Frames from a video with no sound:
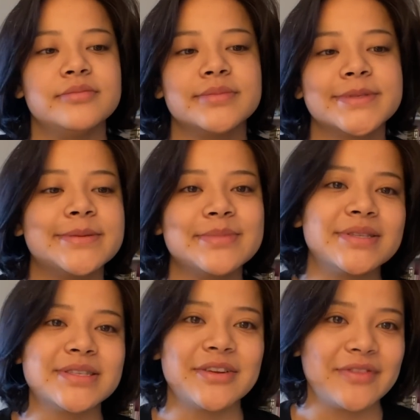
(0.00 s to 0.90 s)
some
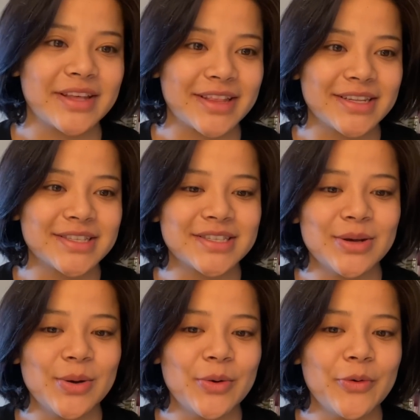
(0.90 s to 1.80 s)
stuff like that.
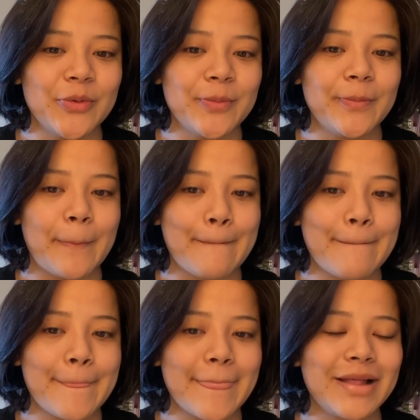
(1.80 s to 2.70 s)
So
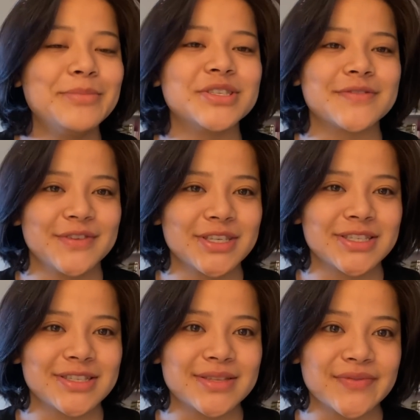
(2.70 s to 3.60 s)
let me just finish
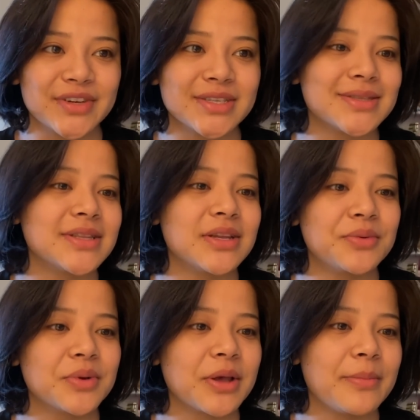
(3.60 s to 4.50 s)
this first and then
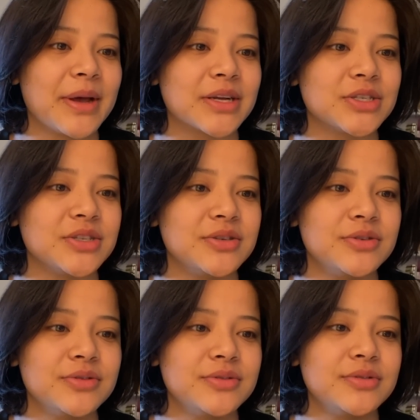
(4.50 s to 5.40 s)
we'll get back to
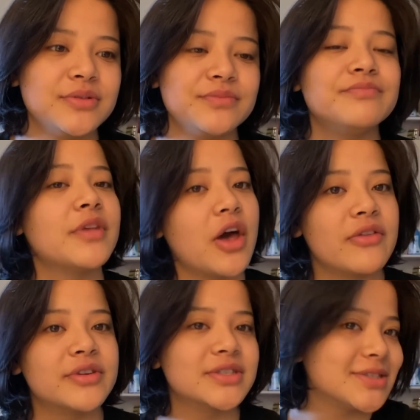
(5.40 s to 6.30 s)

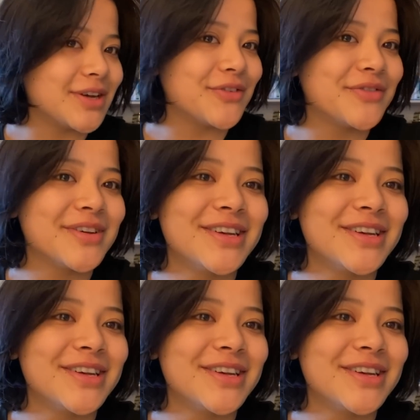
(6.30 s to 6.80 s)
other stuff.